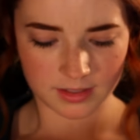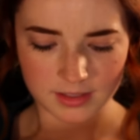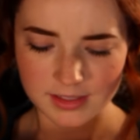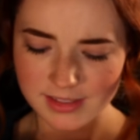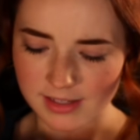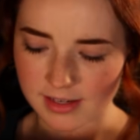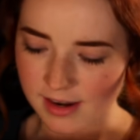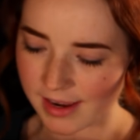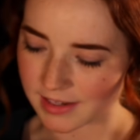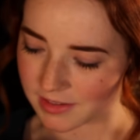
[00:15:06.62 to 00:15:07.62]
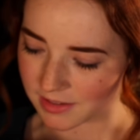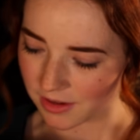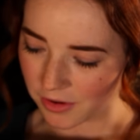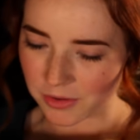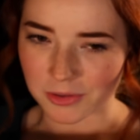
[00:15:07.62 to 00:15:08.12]
This is a nice
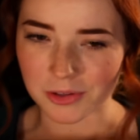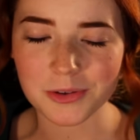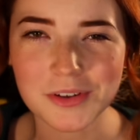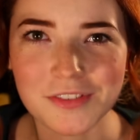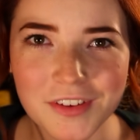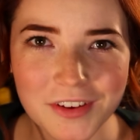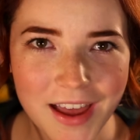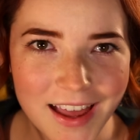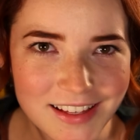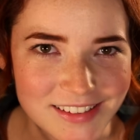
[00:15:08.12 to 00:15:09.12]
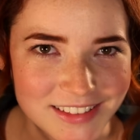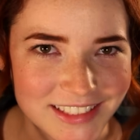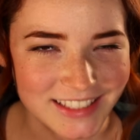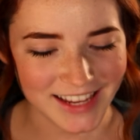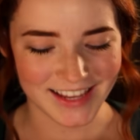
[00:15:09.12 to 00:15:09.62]
coat. You have
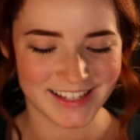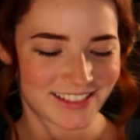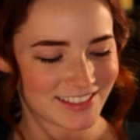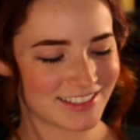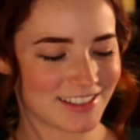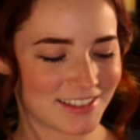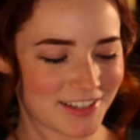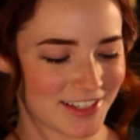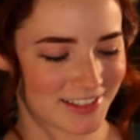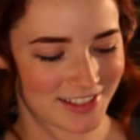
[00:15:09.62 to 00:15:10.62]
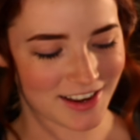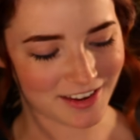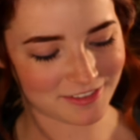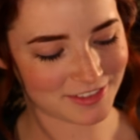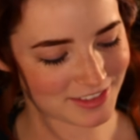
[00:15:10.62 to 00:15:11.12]
excellent taste. It's very
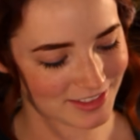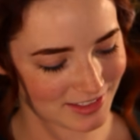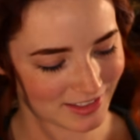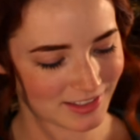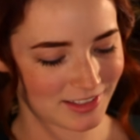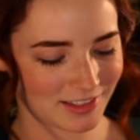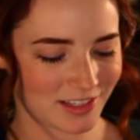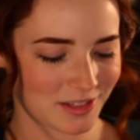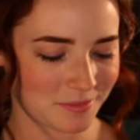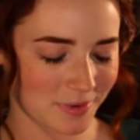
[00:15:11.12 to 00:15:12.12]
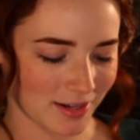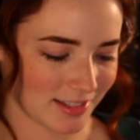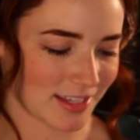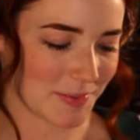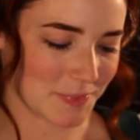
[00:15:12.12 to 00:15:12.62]
soft. Probably
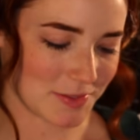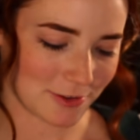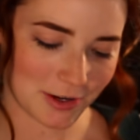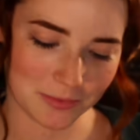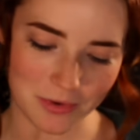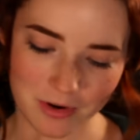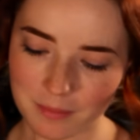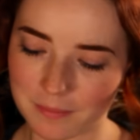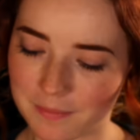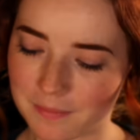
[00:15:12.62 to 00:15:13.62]
keeps you very warm.